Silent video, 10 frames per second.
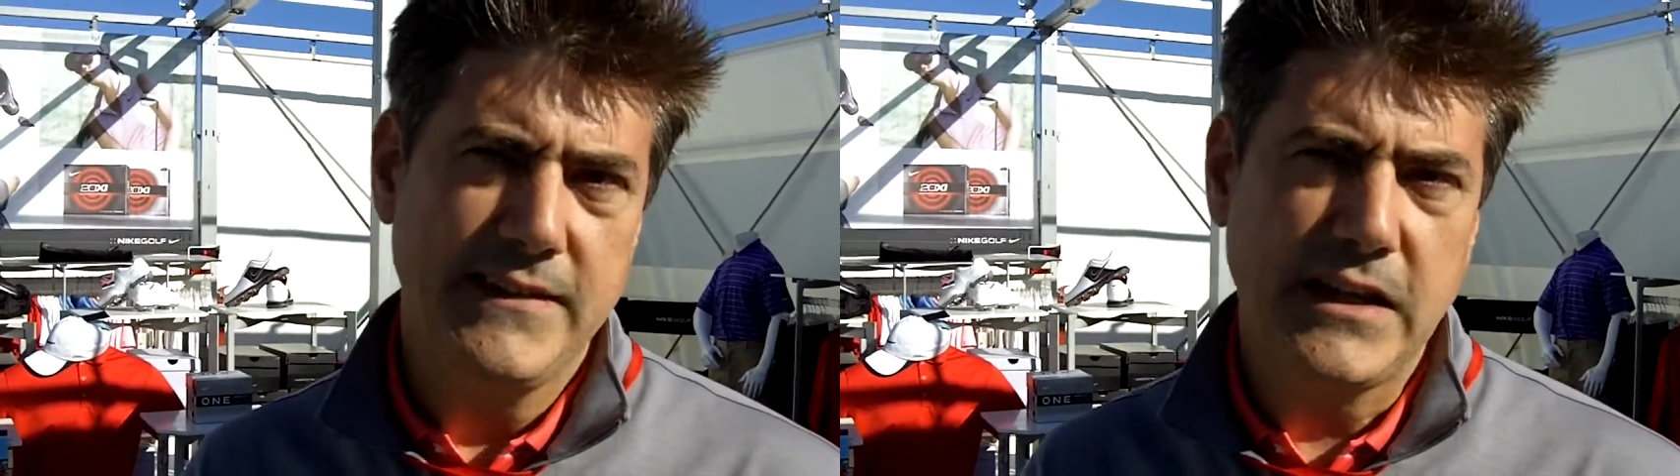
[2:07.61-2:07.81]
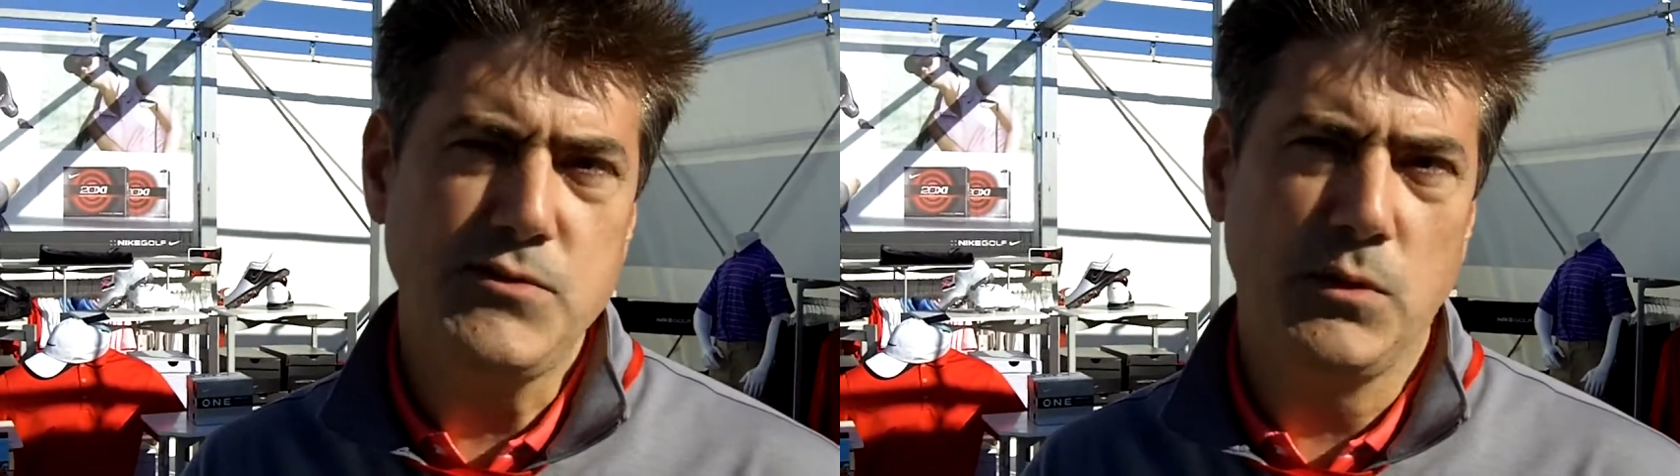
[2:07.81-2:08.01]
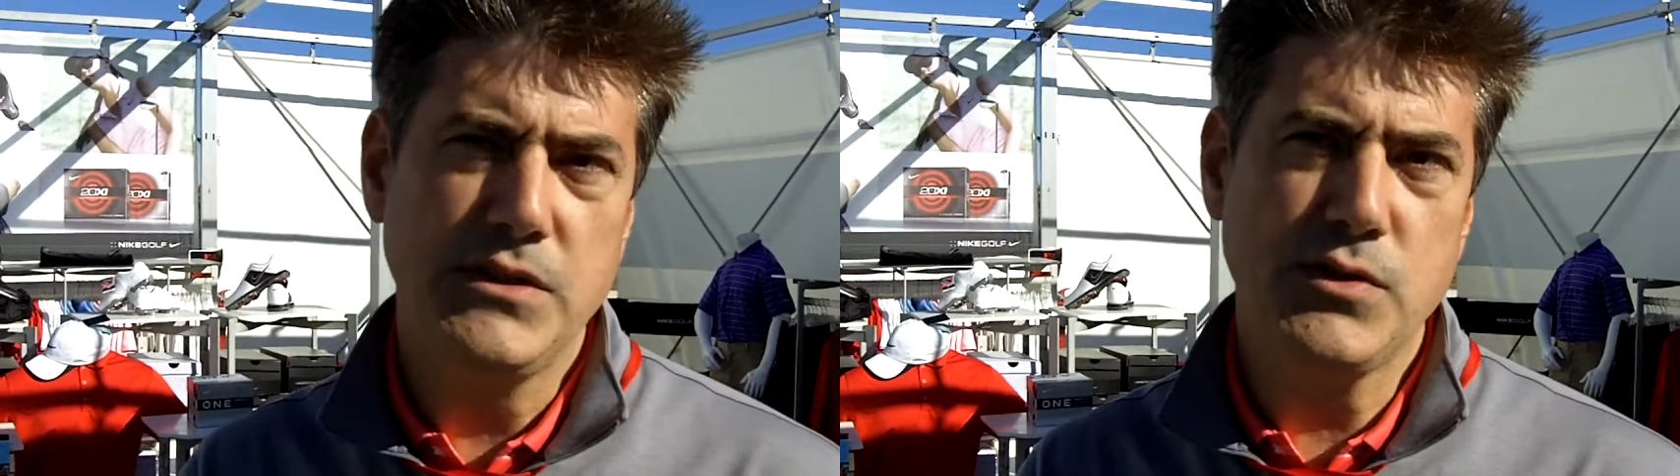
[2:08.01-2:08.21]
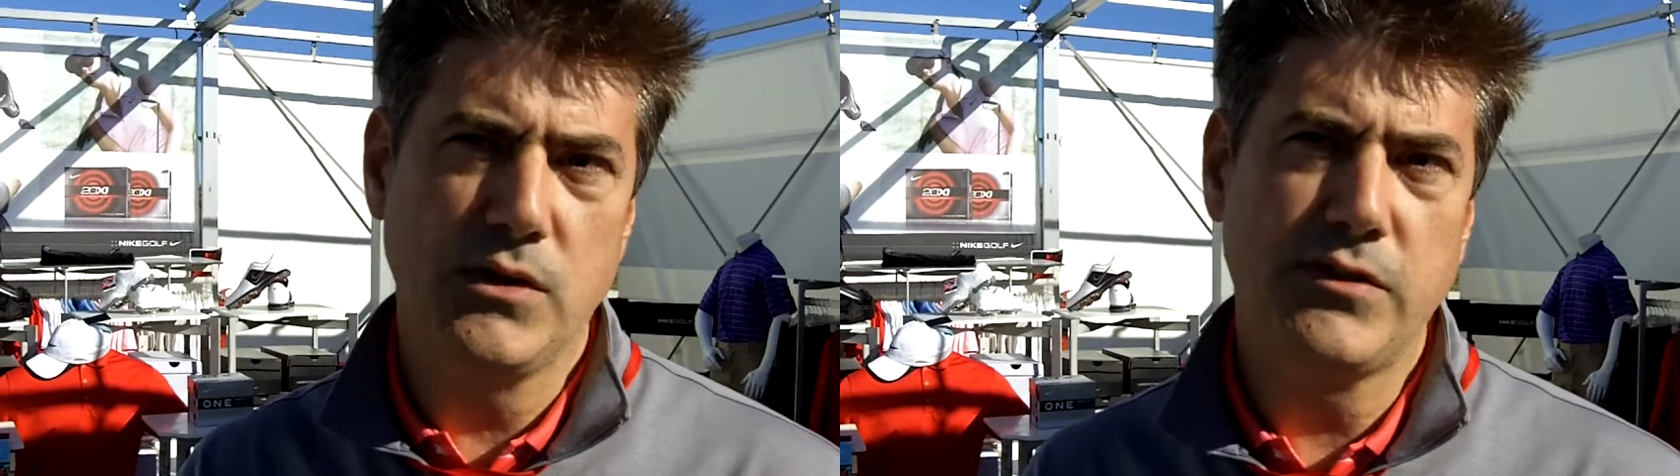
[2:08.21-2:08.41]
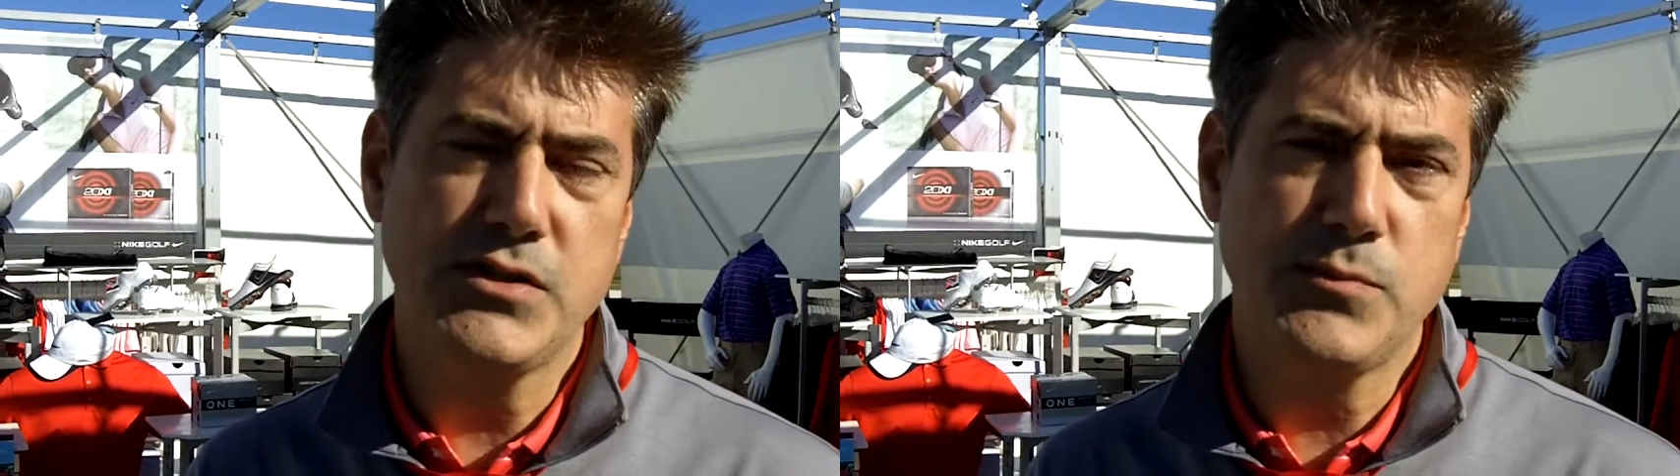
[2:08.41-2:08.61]
that's really
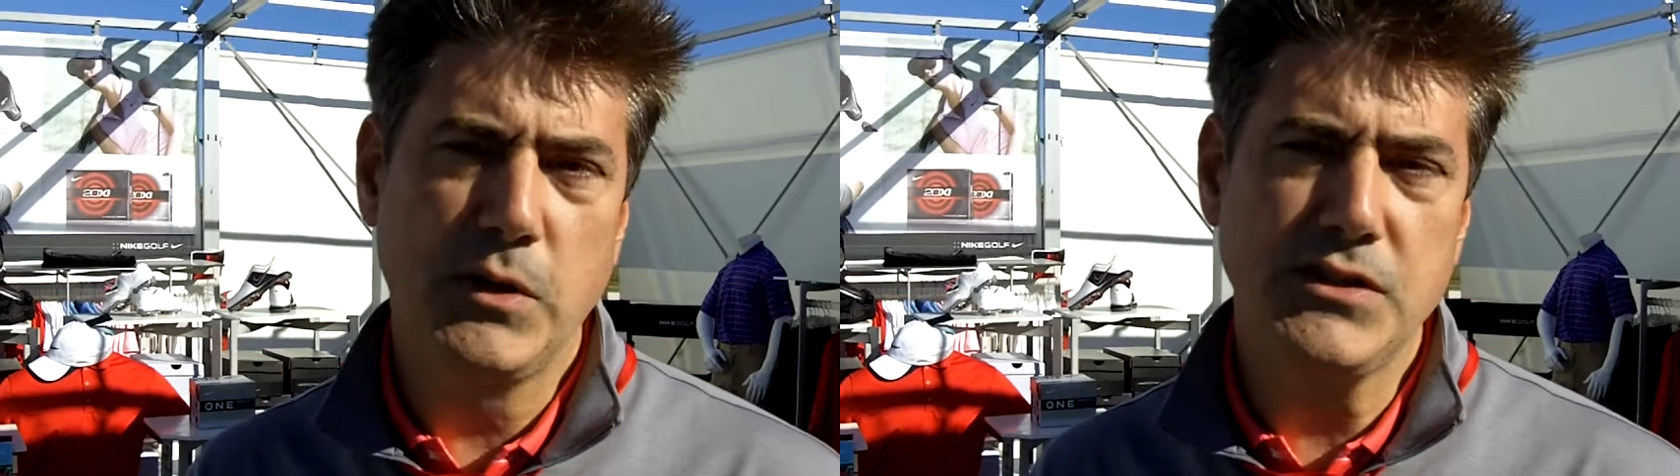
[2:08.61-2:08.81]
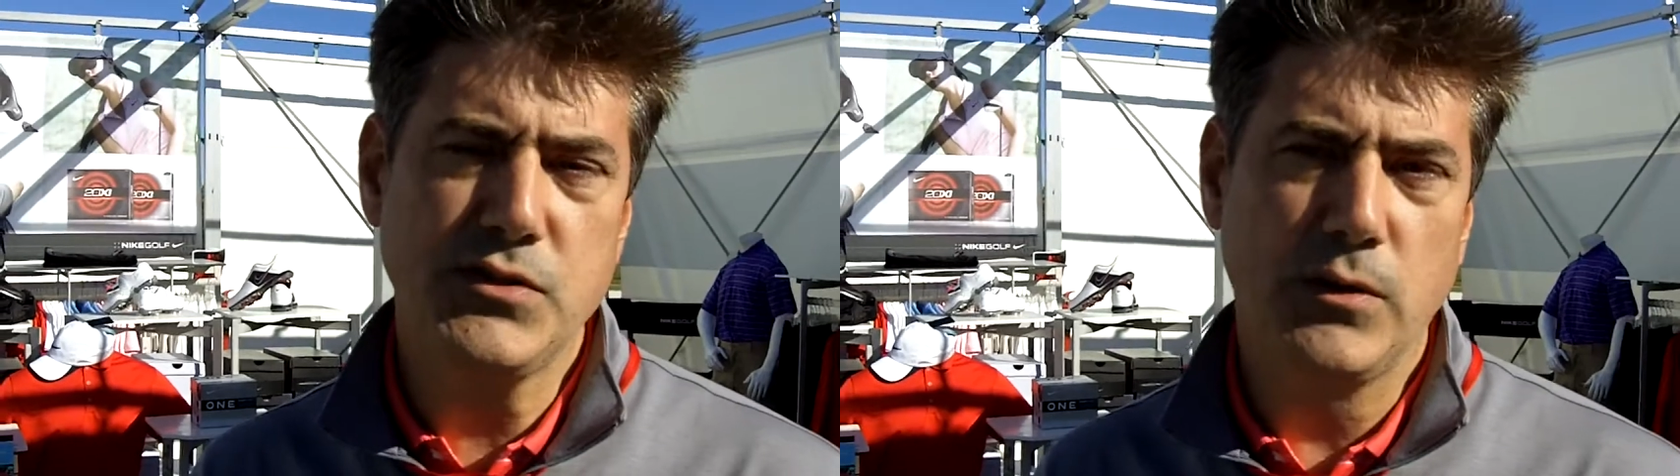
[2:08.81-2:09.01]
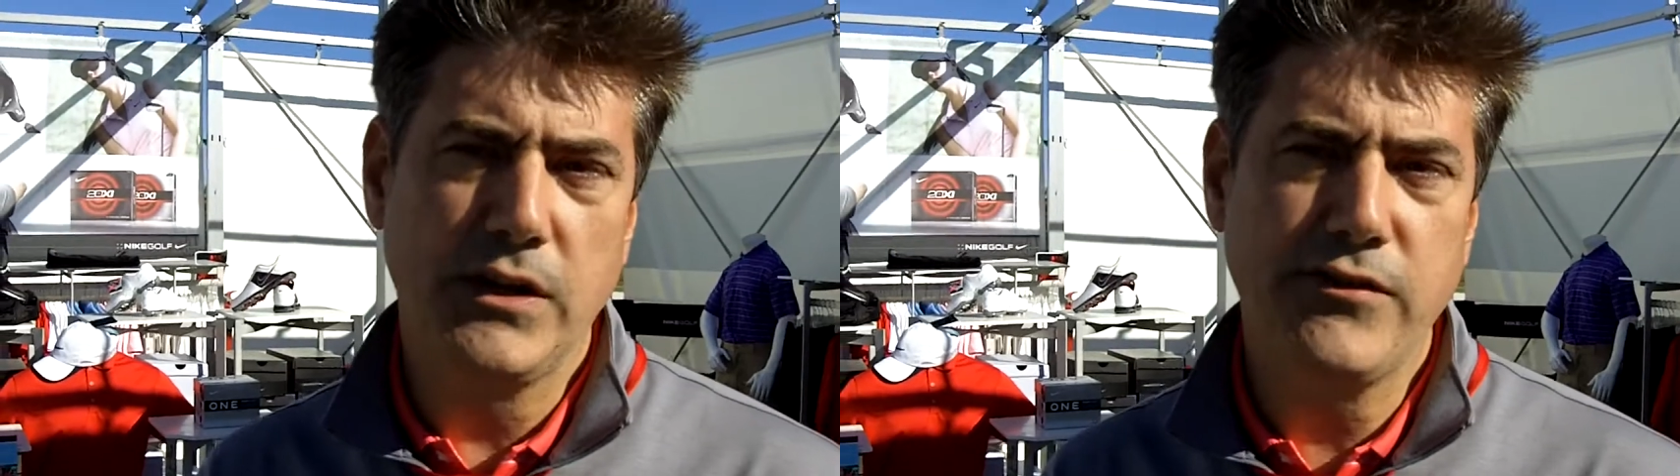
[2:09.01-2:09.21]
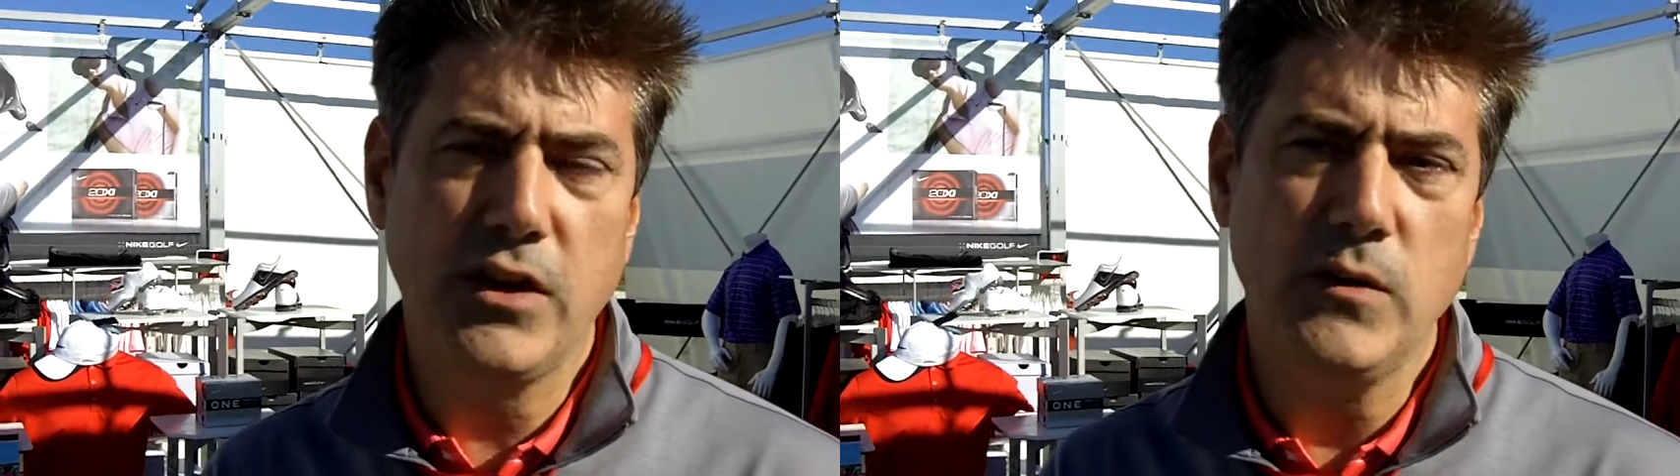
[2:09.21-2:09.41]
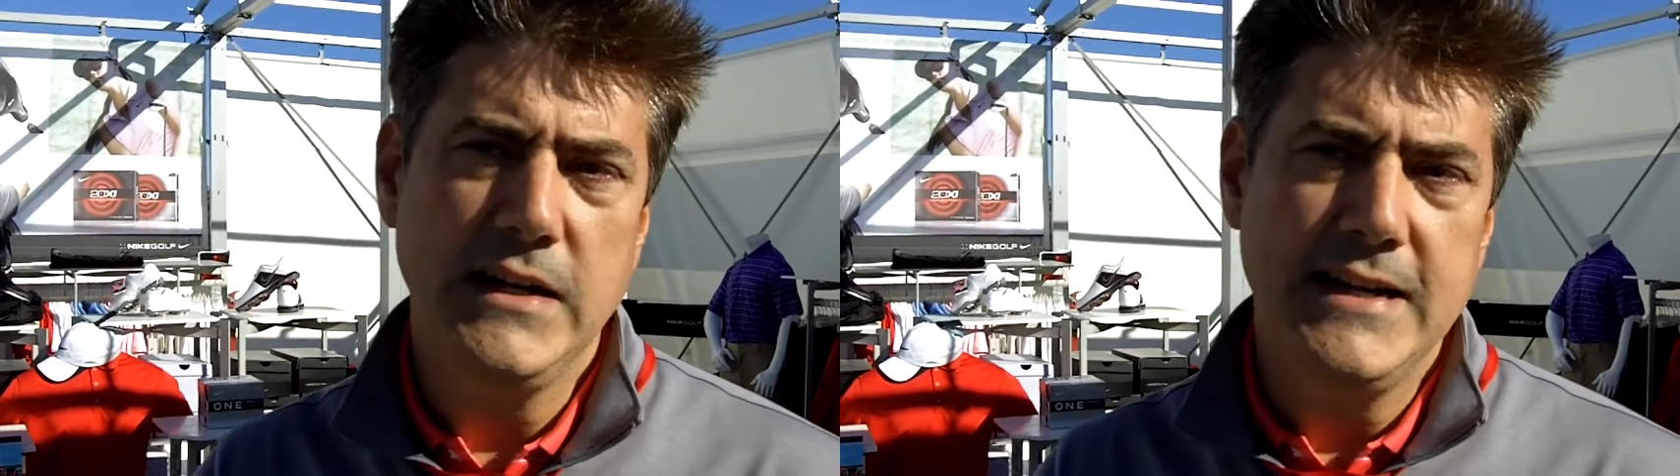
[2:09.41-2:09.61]
sort of our spring story. So.